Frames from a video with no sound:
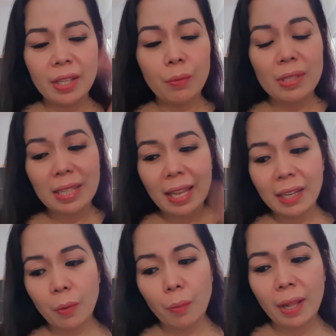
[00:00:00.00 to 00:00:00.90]
It was
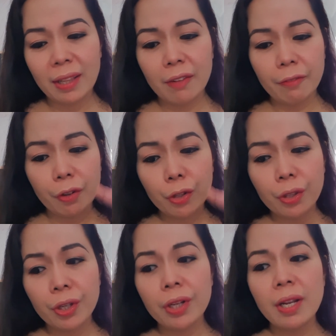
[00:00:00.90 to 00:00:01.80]
like a well. The
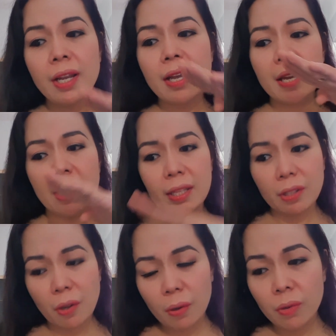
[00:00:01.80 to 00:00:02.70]
further
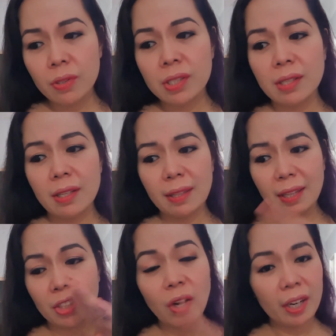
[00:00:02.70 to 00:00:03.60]
it goes,
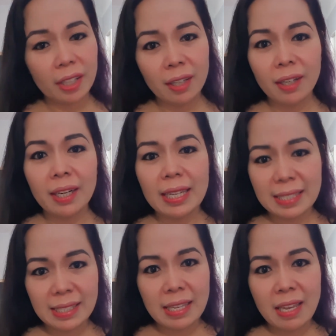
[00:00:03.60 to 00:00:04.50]
the darker it
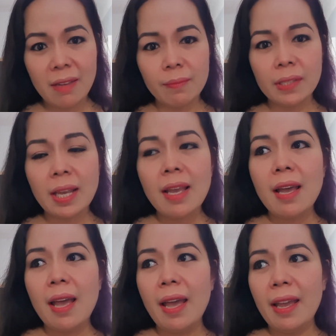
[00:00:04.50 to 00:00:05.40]
seemed
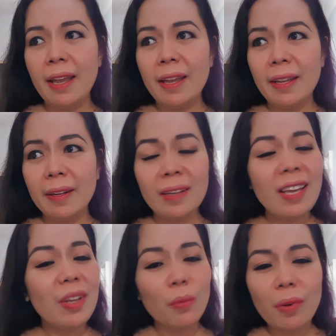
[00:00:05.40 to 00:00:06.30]
and
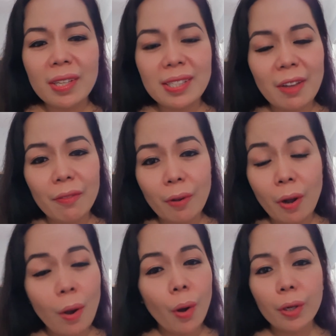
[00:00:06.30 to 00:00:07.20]
it was a
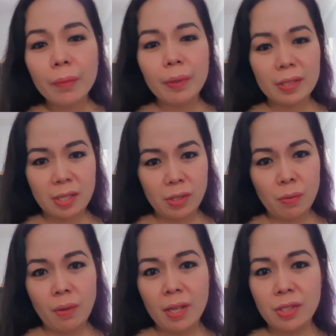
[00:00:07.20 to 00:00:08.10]
horrible
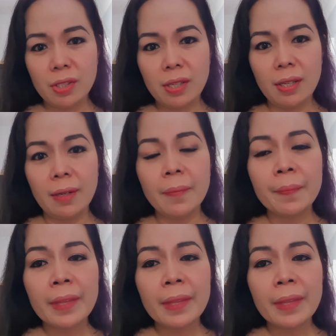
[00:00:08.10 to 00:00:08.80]
situation